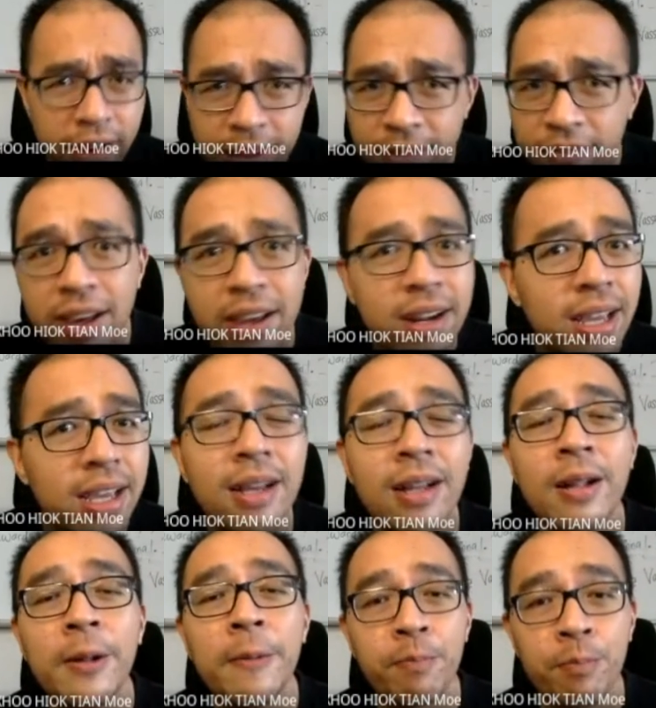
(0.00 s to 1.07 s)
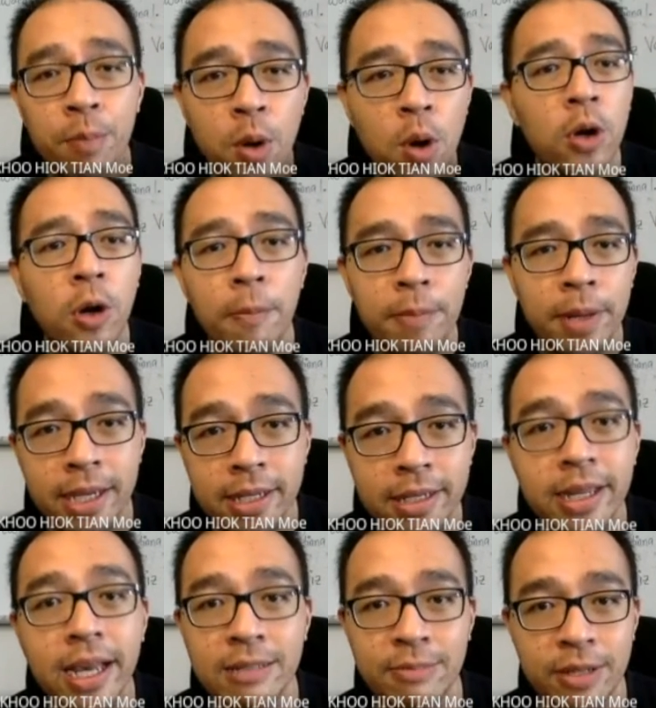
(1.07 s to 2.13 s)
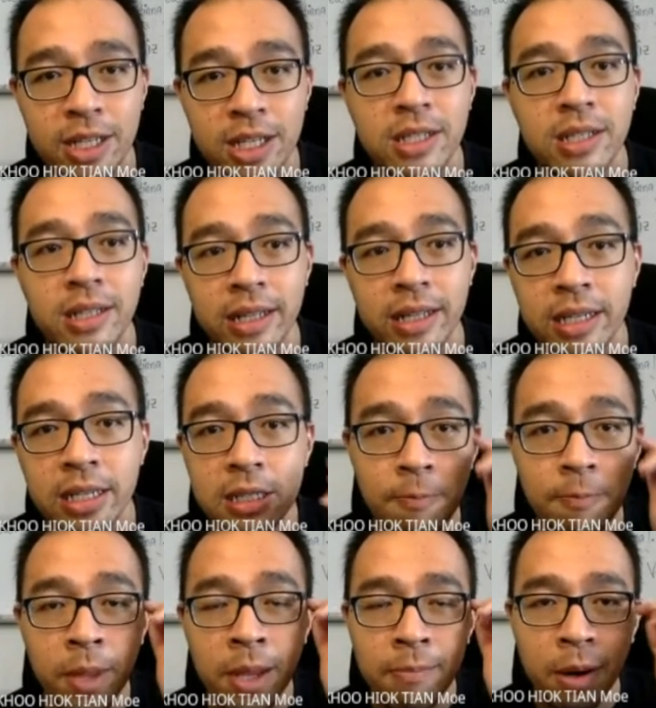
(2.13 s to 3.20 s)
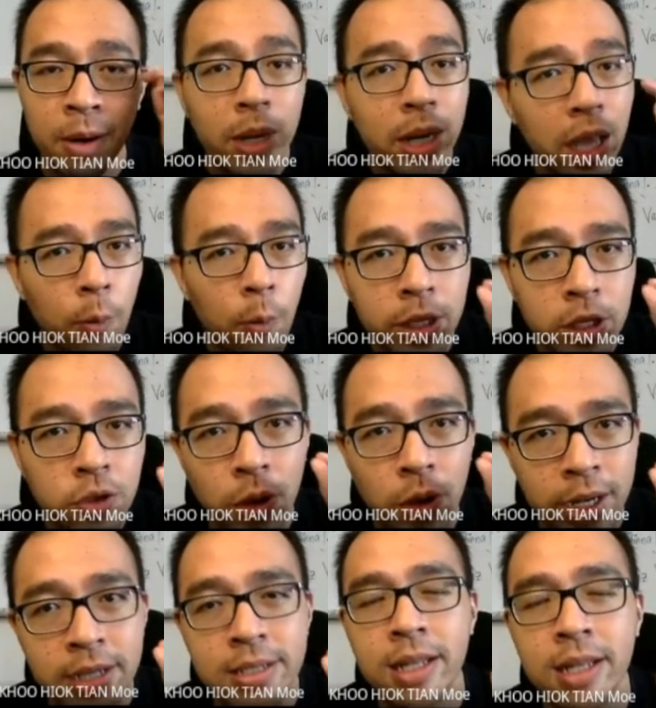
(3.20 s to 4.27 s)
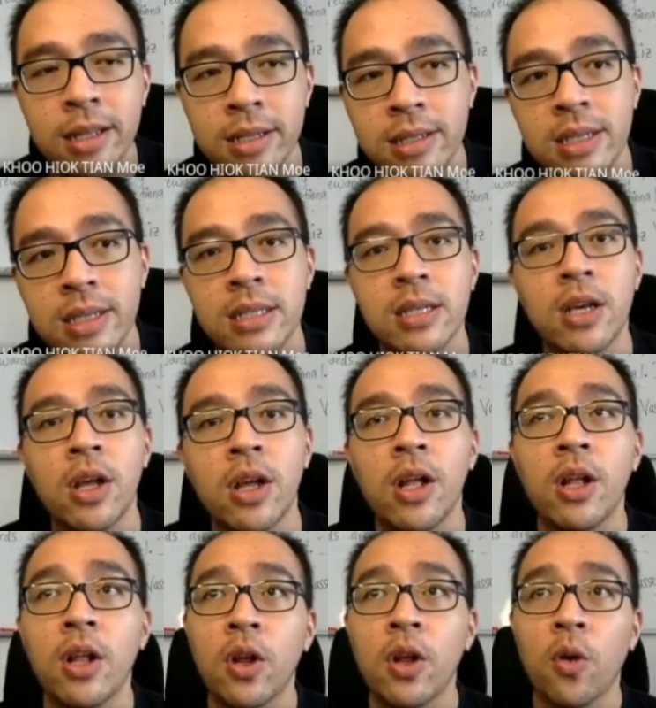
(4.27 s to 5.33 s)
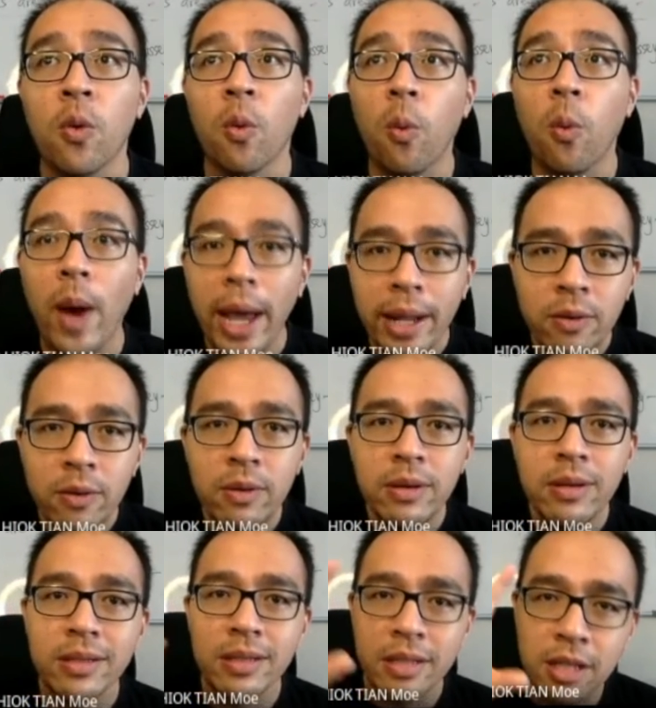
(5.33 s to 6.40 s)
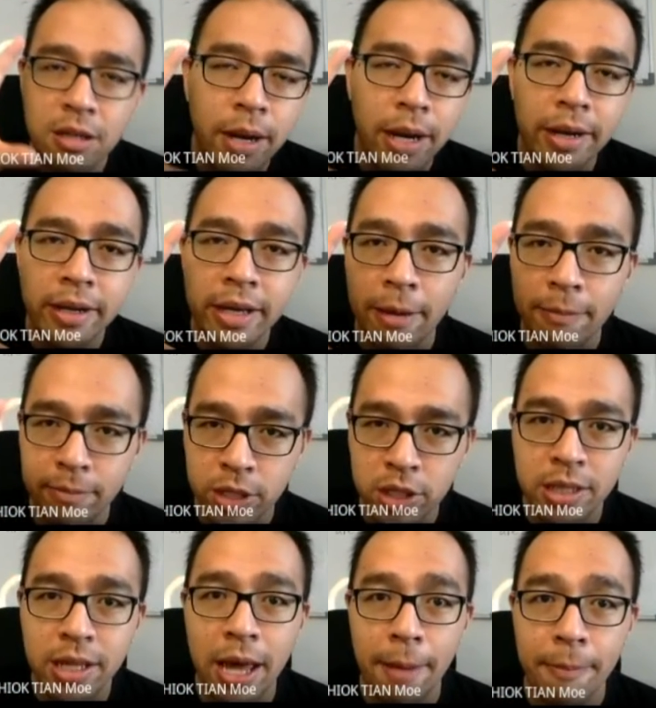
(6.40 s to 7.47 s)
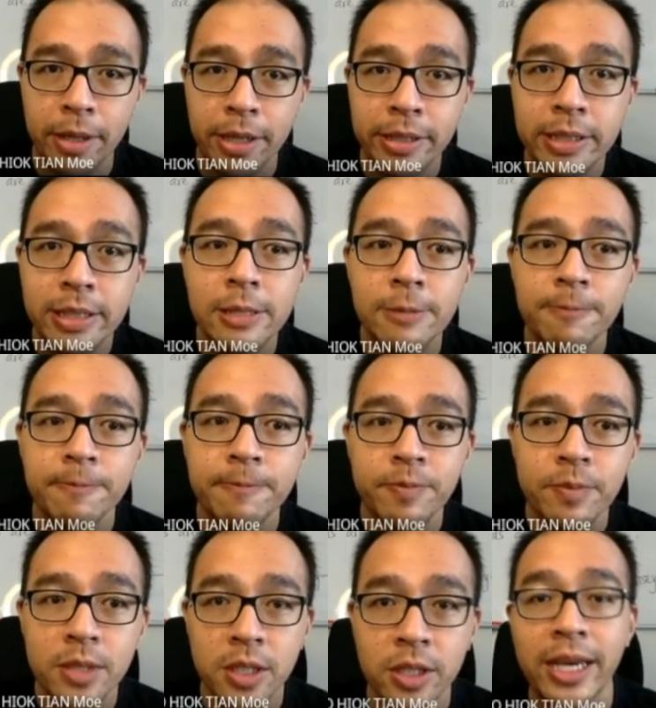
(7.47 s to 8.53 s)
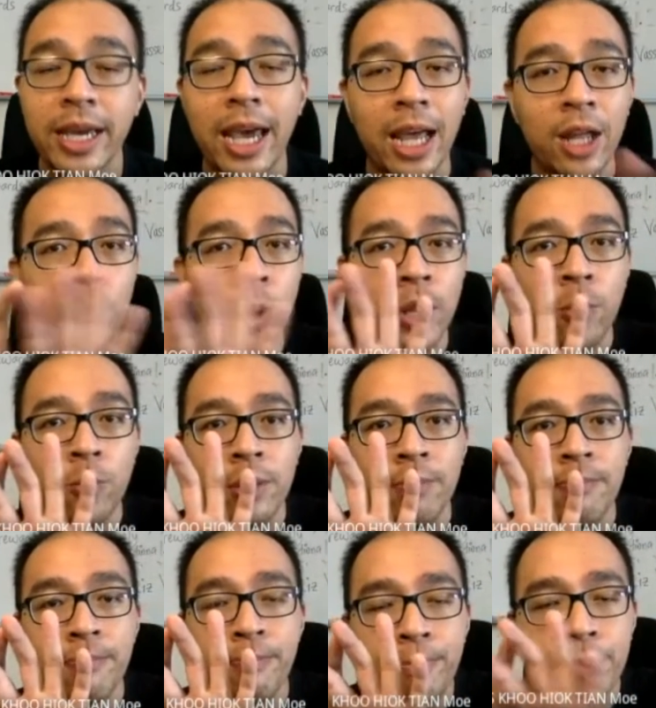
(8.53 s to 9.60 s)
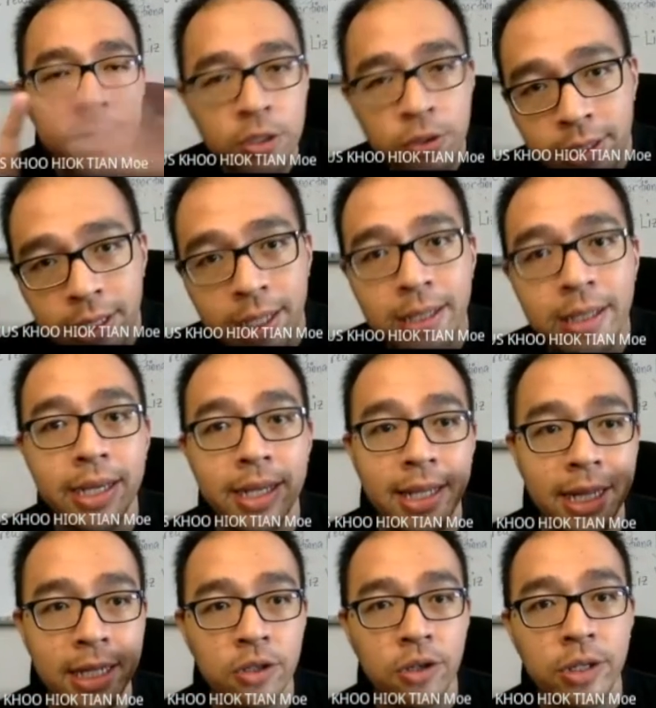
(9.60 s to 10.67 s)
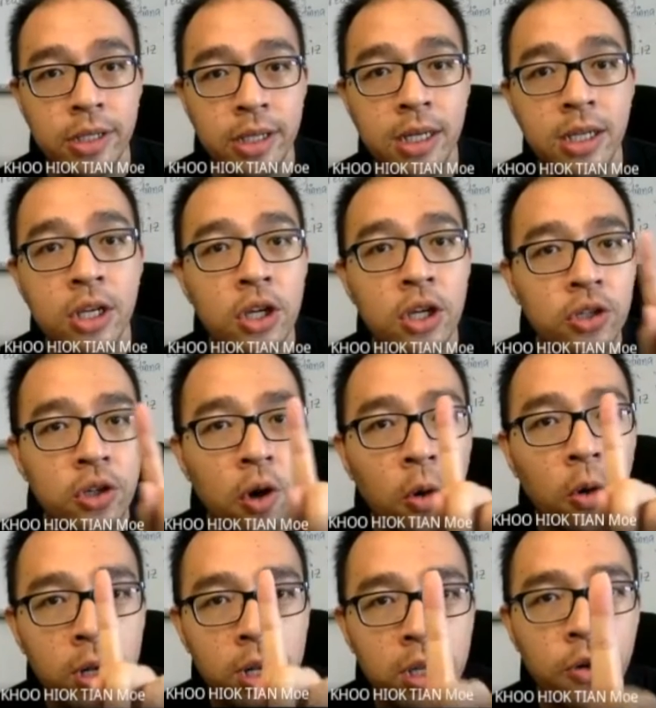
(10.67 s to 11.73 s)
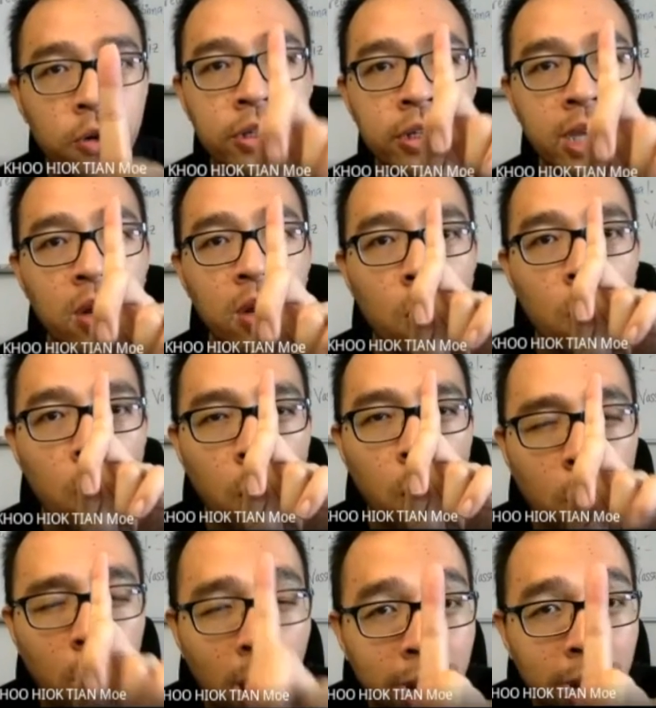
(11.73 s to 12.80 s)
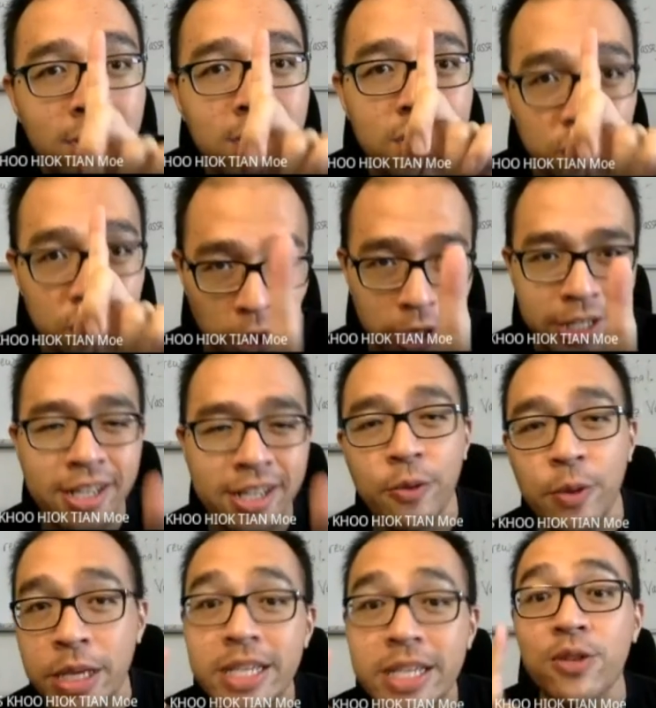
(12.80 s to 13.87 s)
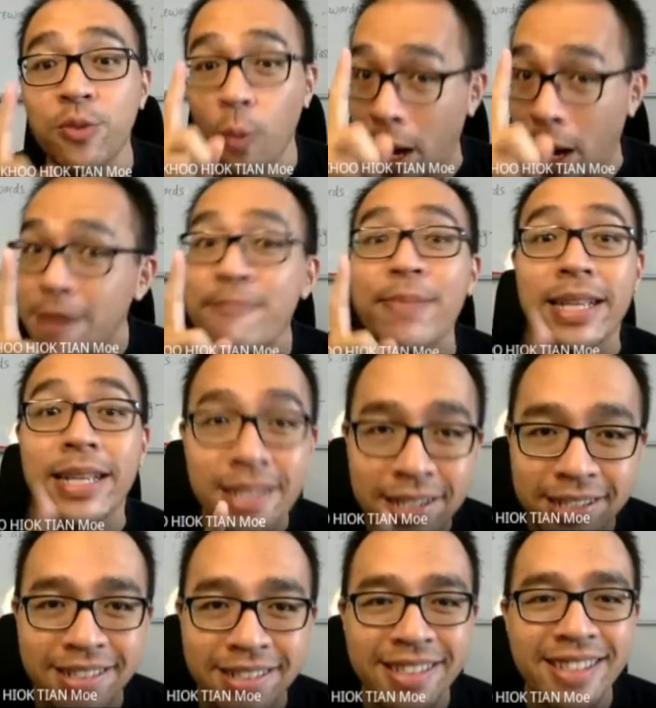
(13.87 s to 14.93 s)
very more complicated explanation than this. But what I want you to understand is this. When thermionic emission happens, okay, and when we pecutkan the electron, you're only going to get one dot, which is one pixel.